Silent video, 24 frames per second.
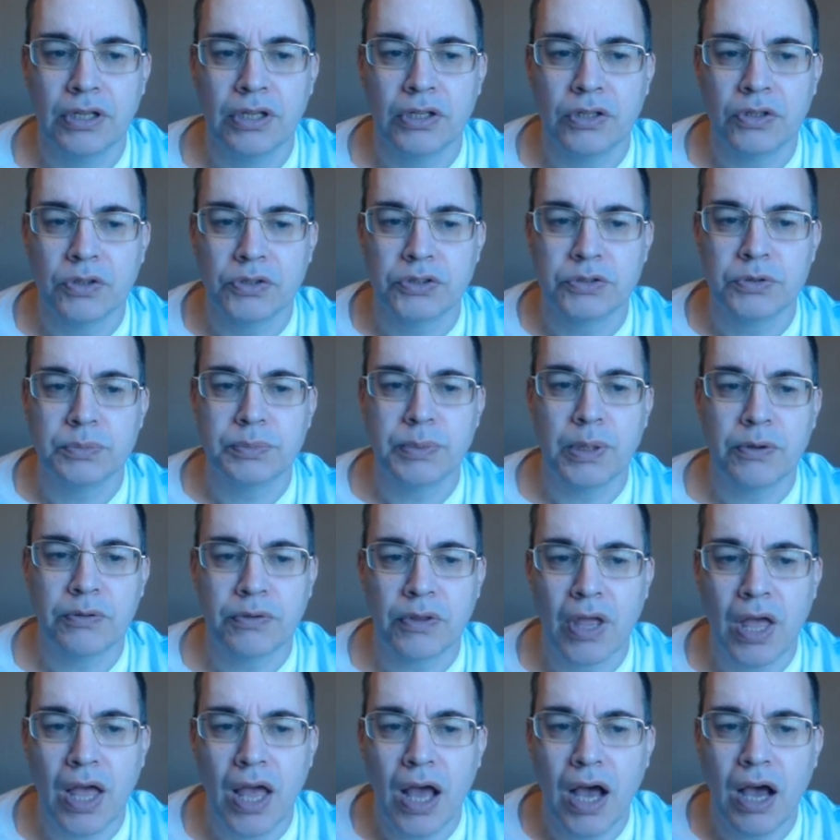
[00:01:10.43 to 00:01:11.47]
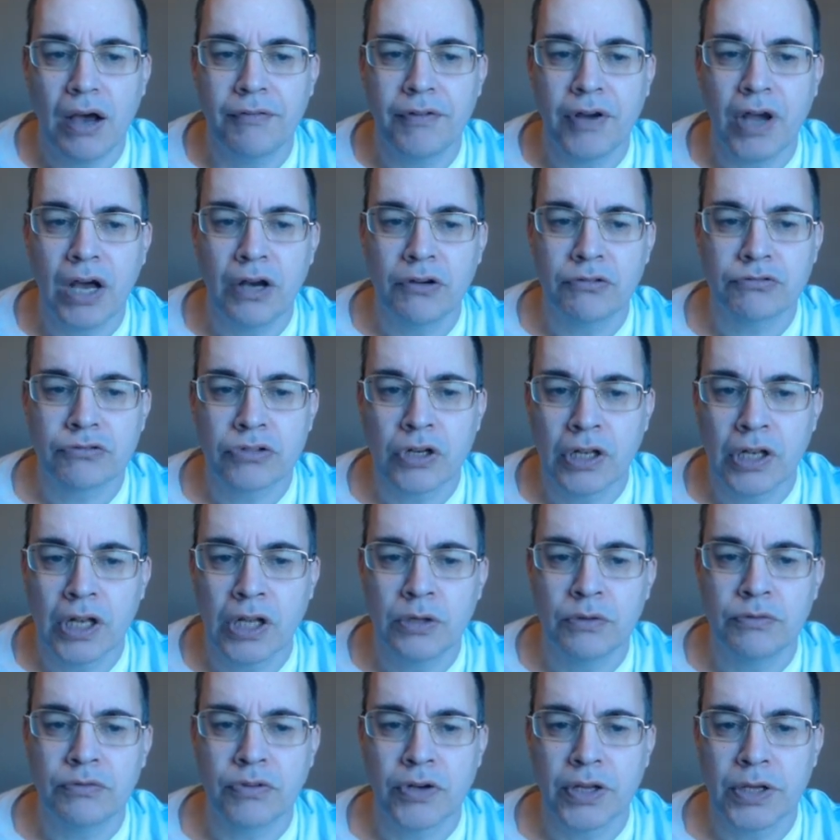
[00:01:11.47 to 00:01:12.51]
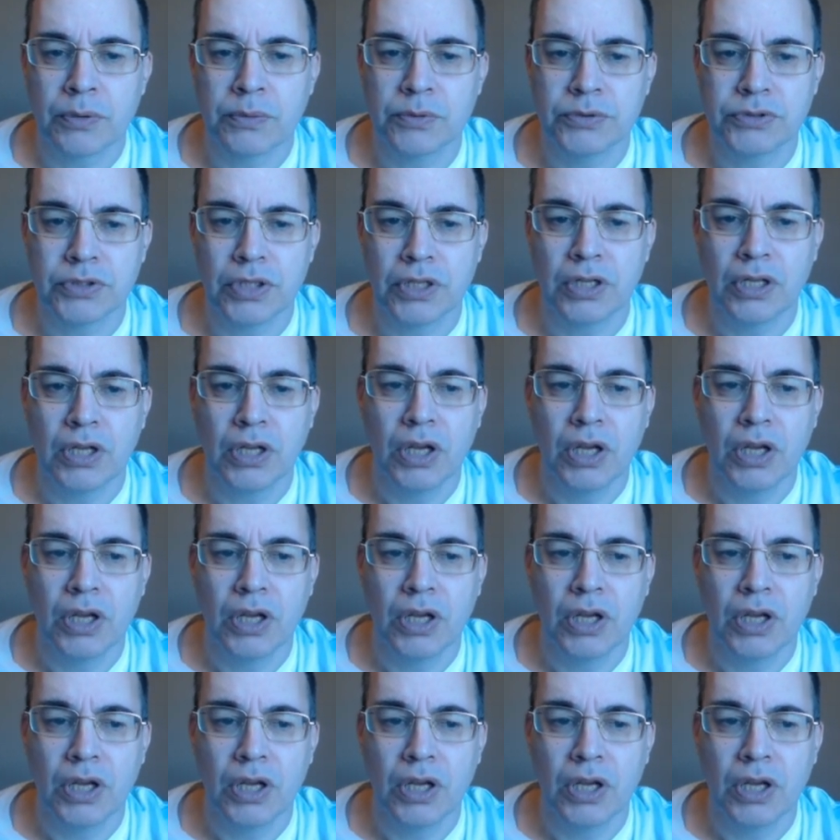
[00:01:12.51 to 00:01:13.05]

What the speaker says: Noise was both of ultra-low frequency,